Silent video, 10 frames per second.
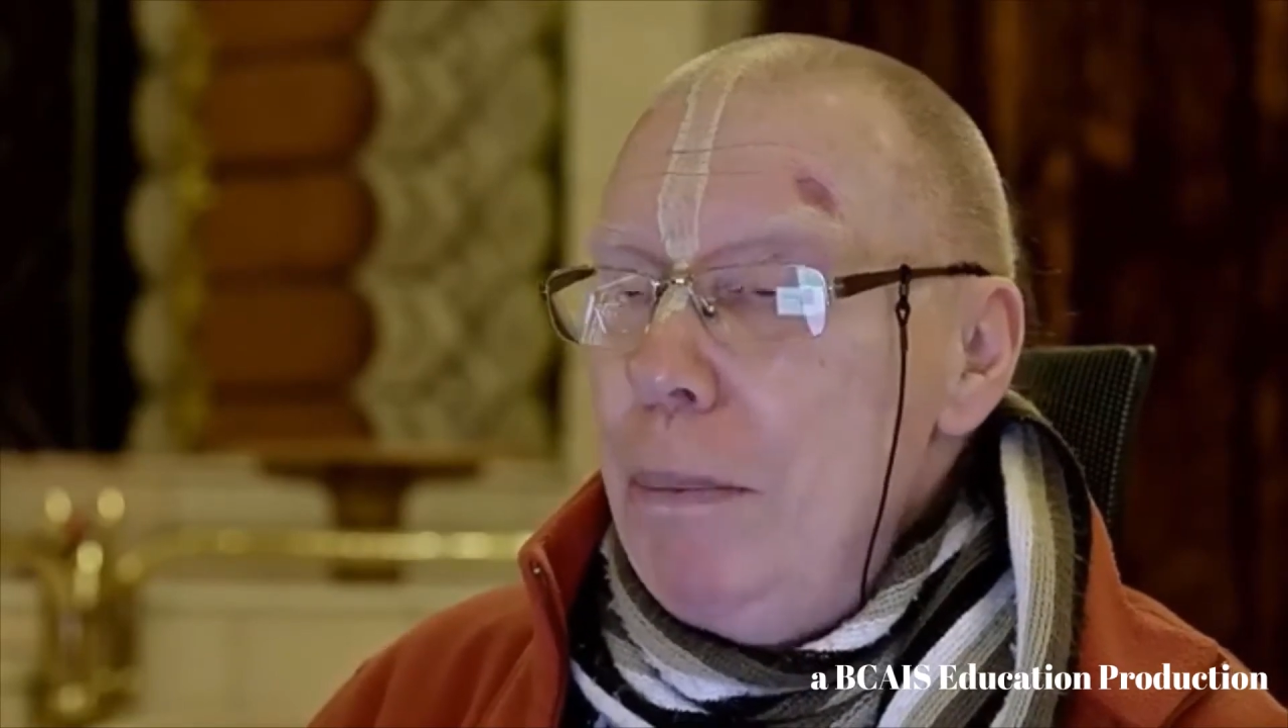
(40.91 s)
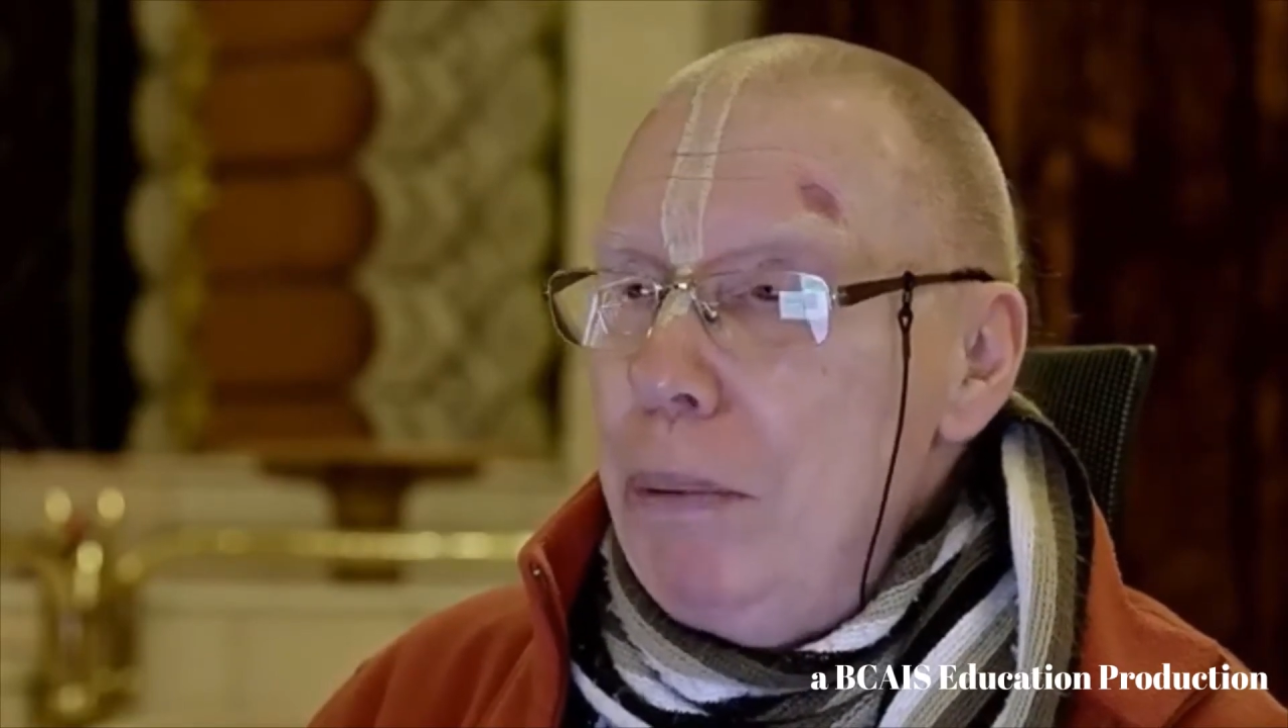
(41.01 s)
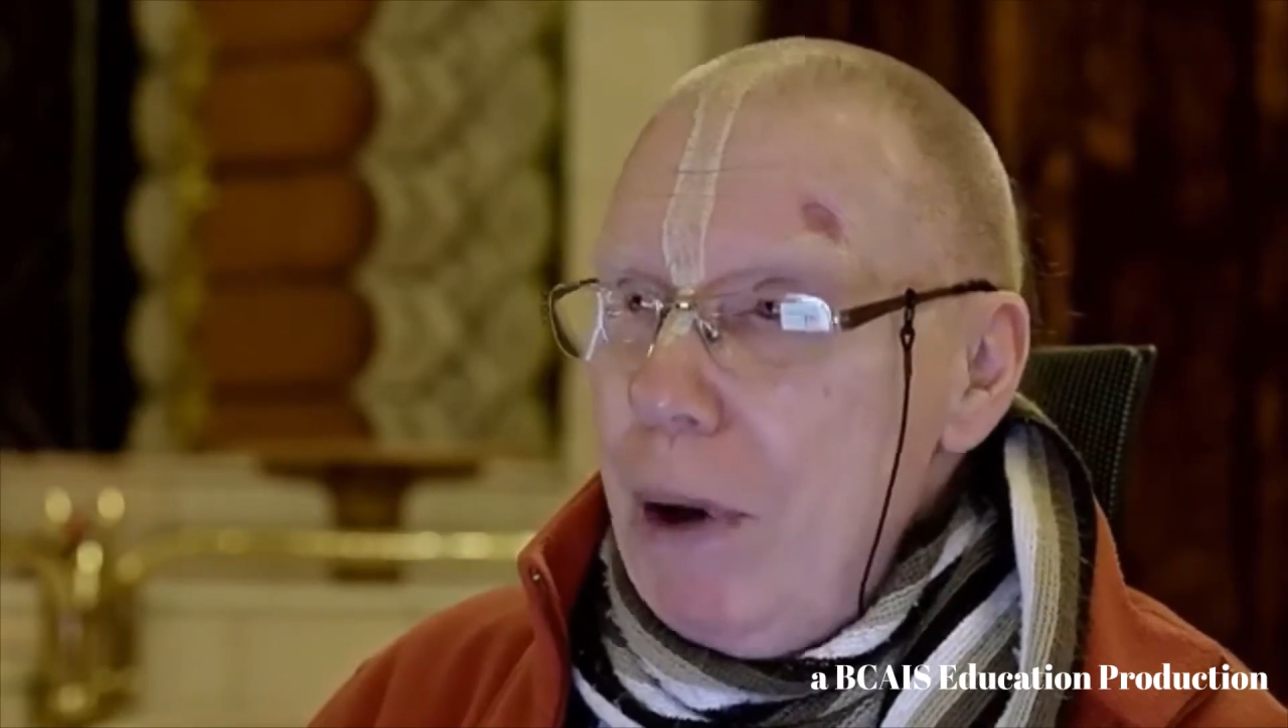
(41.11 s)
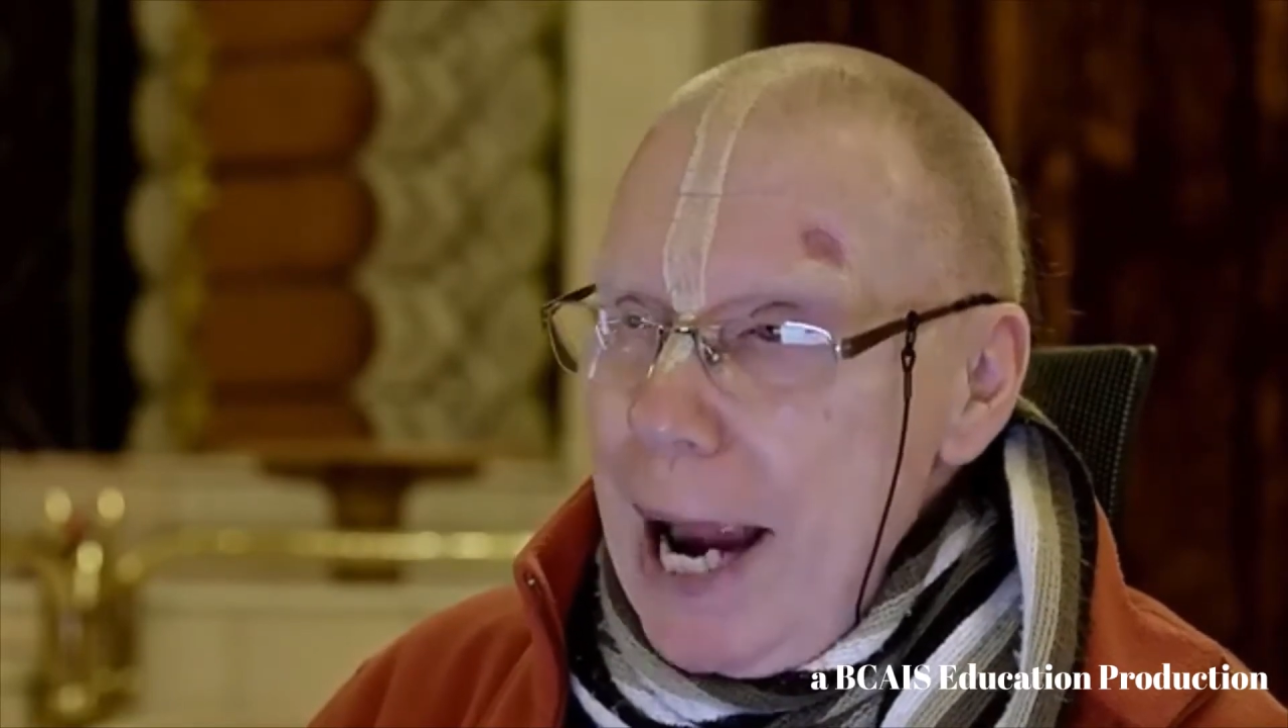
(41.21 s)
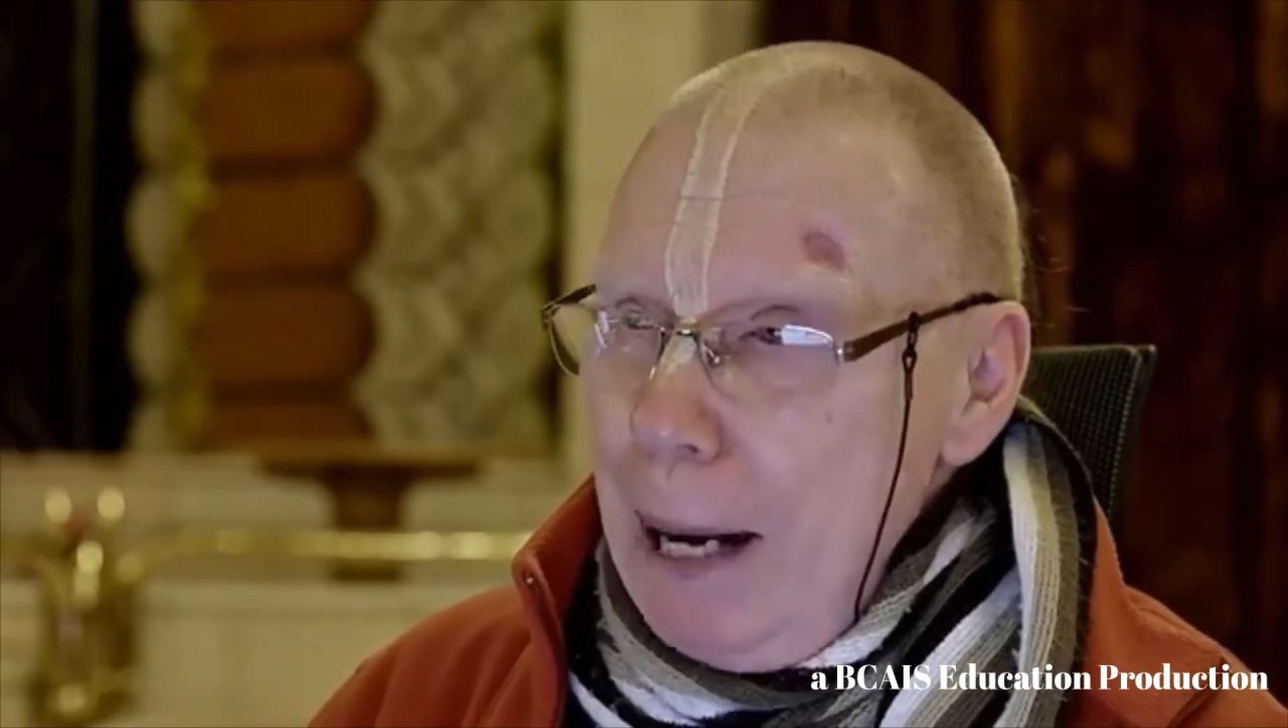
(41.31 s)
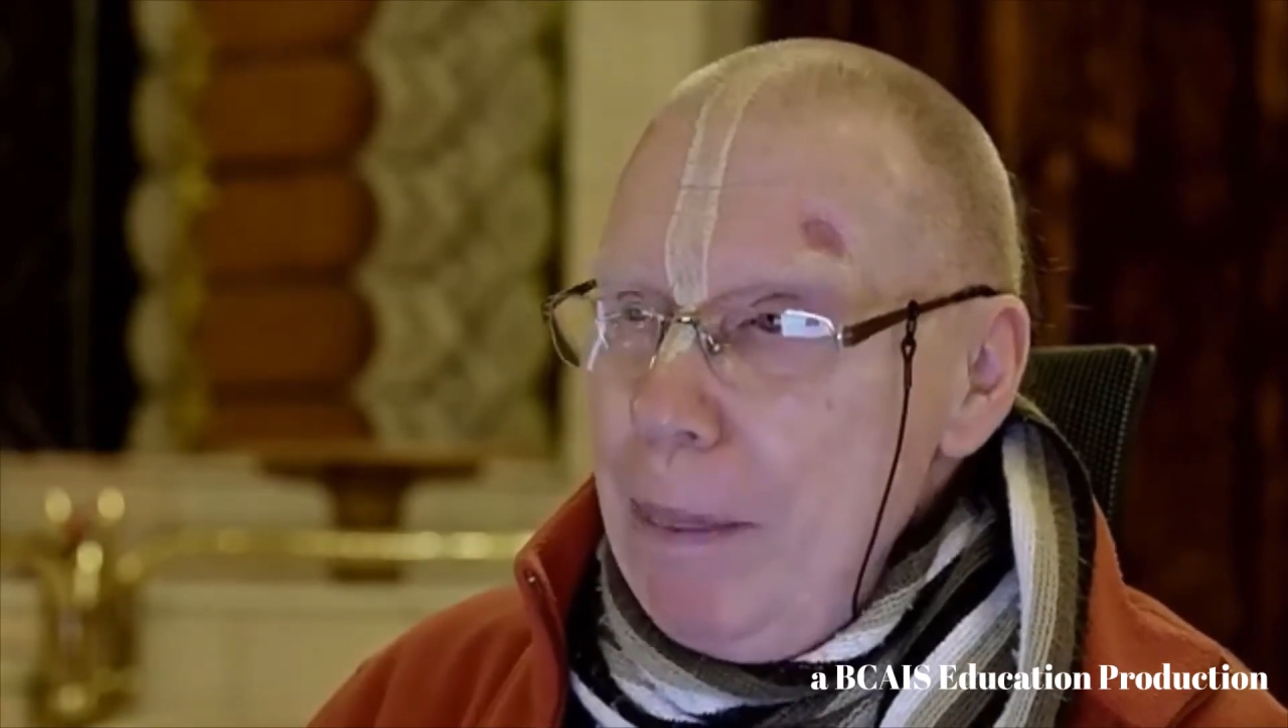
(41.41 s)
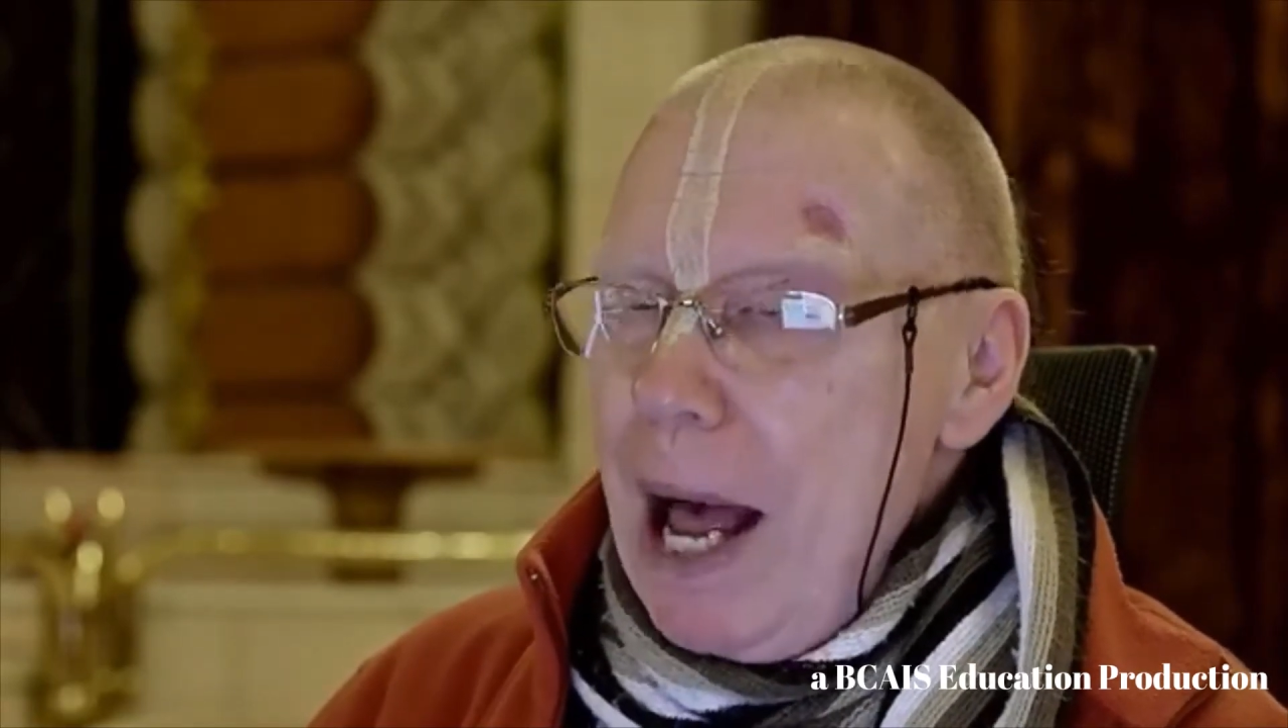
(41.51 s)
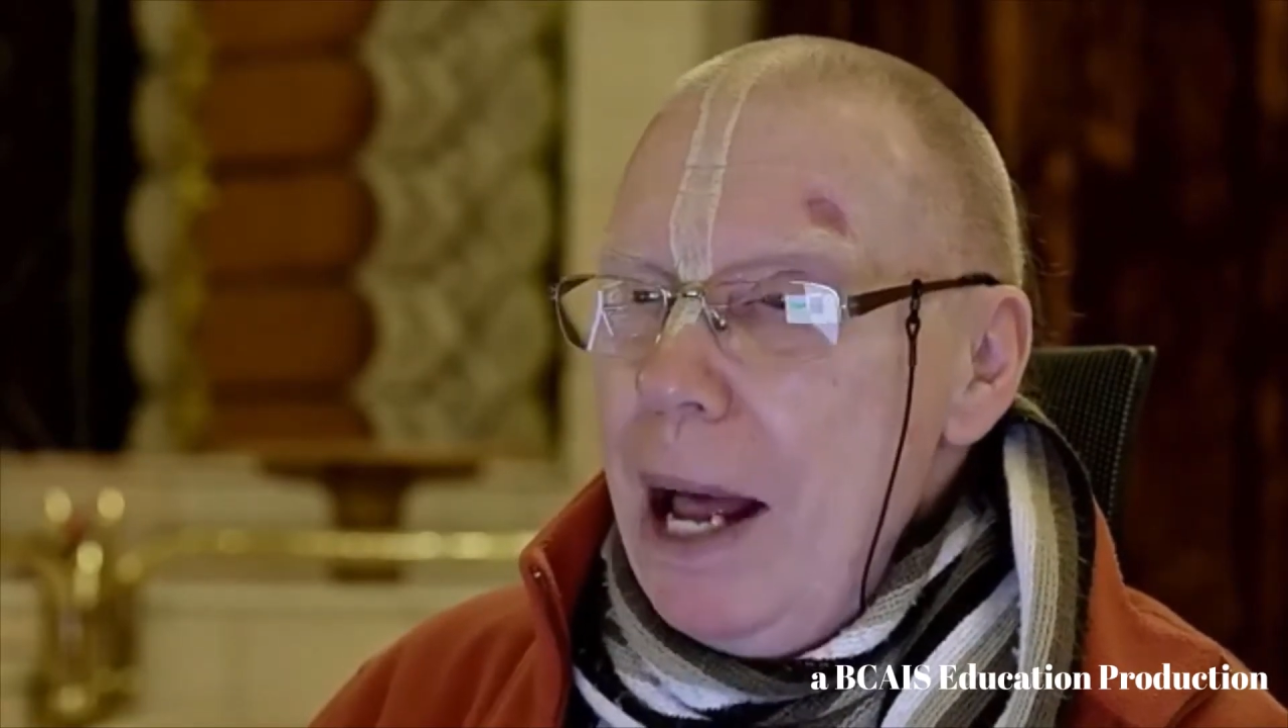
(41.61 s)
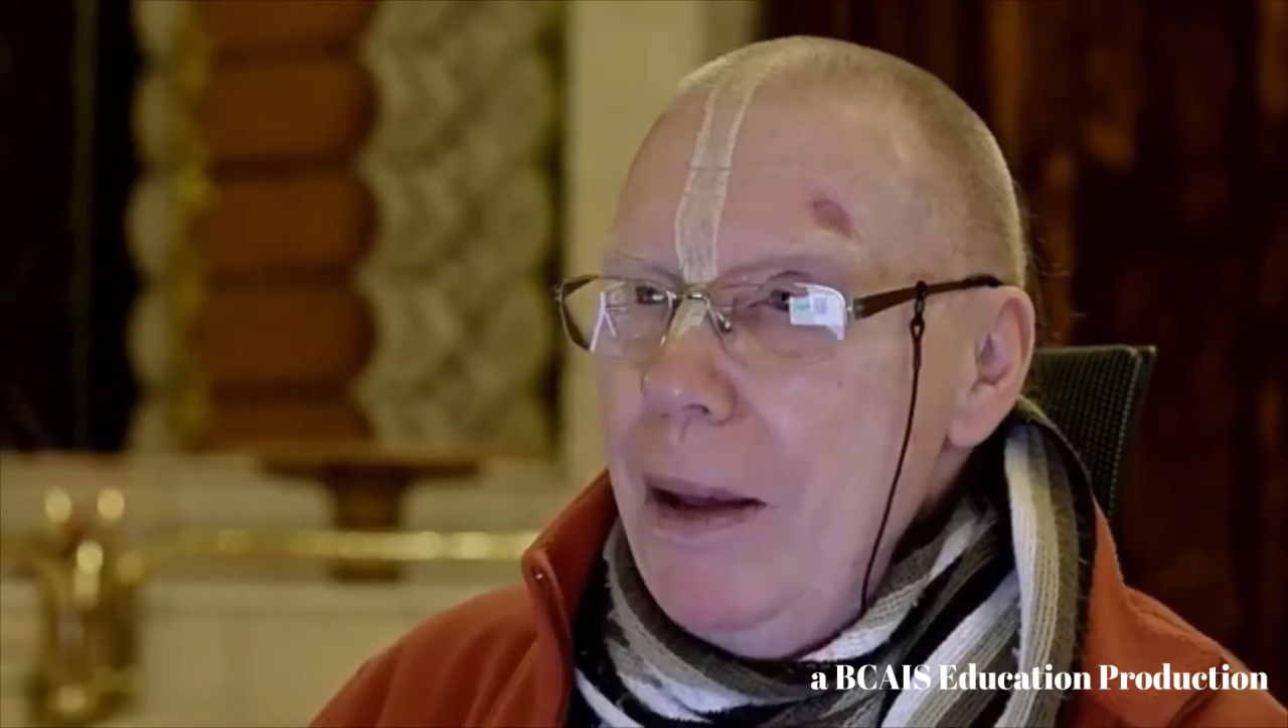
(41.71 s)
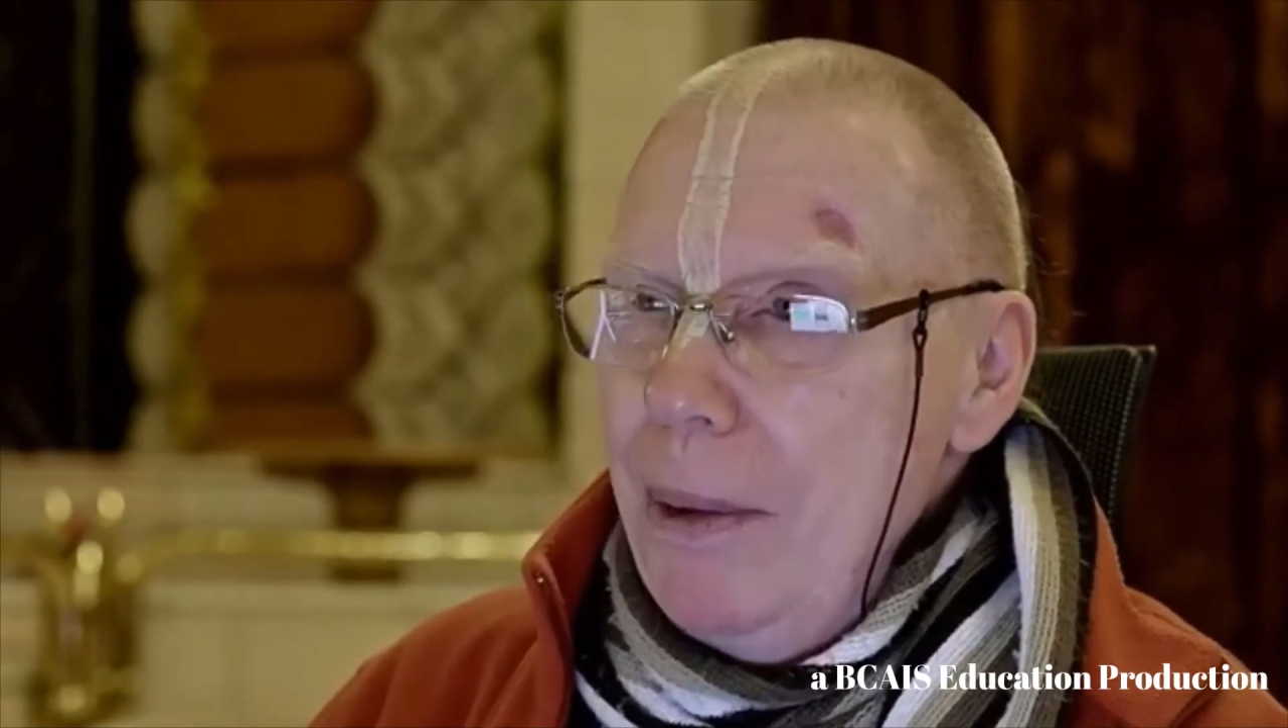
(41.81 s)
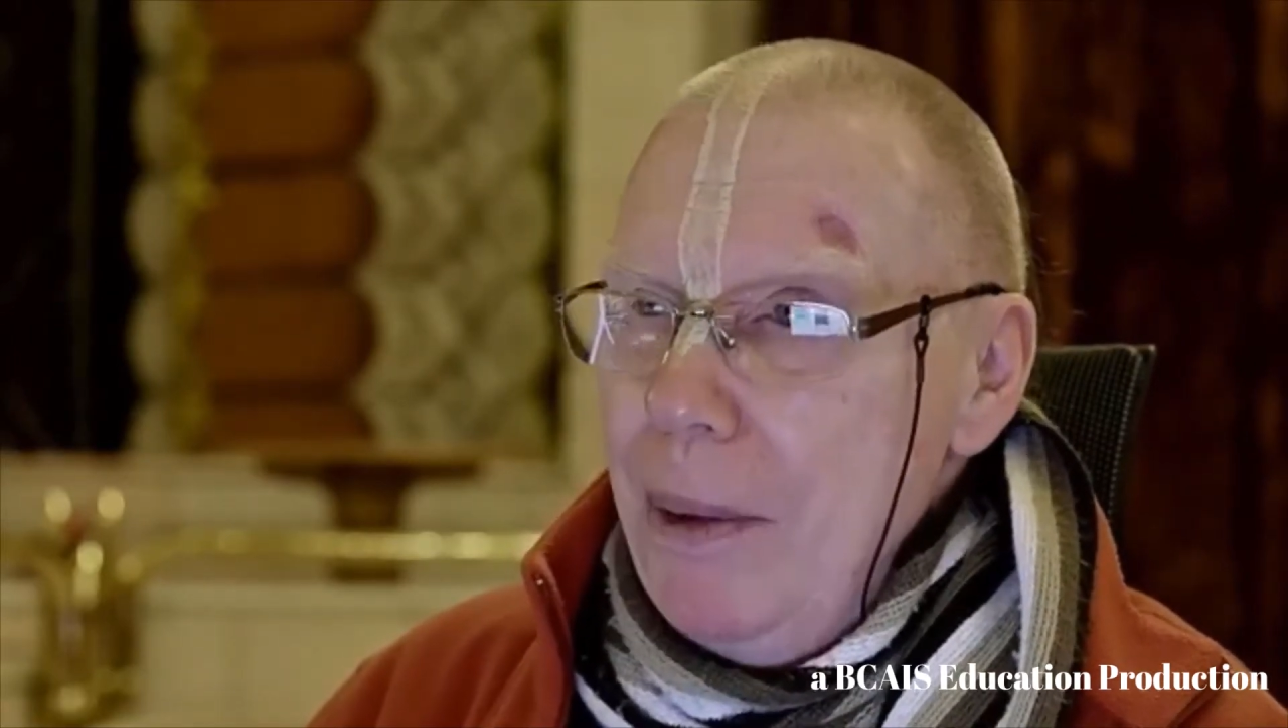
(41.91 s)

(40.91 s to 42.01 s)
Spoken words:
Prema,